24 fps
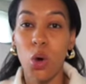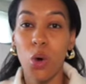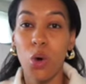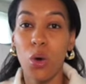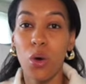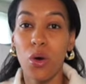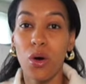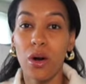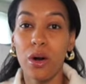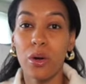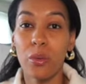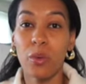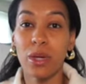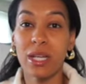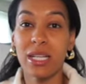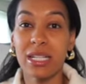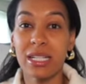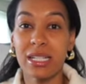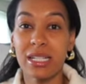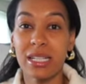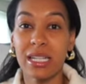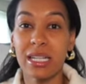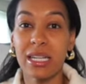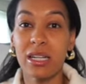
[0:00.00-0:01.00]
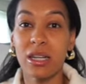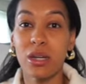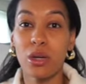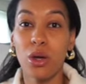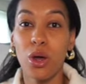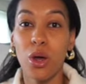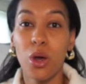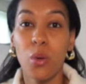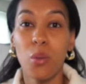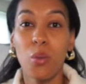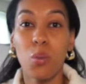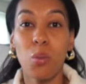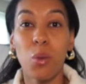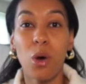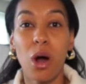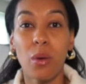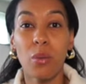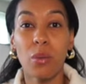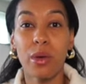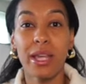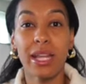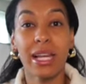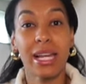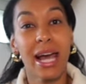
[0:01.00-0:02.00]
or we seek what
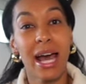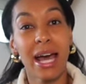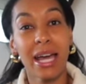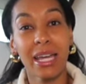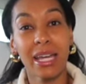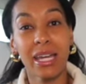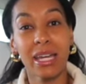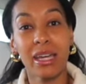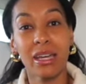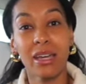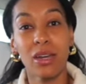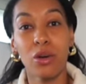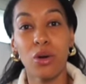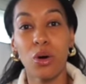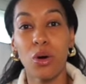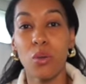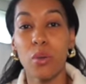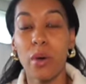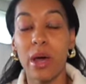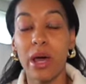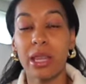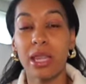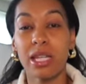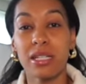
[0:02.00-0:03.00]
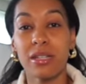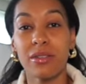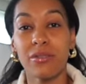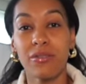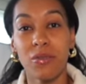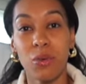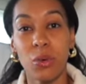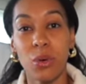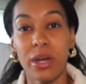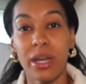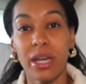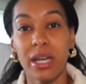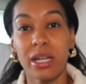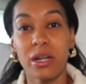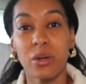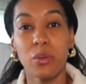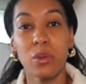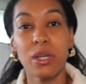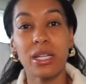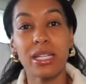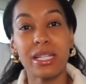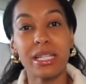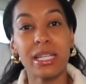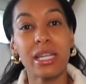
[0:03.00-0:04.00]
we're lacking or where there's a void,
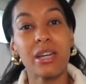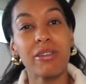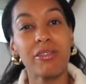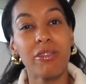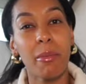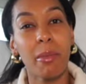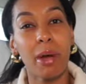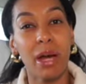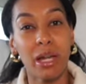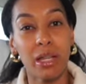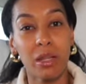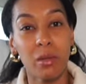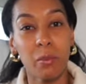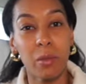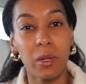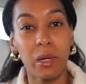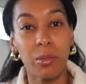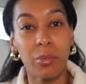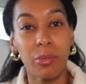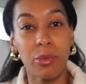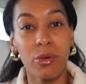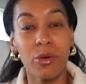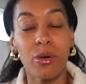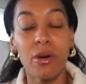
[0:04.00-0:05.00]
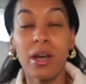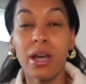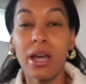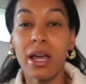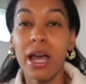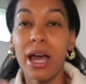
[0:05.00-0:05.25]
we seek it from other people.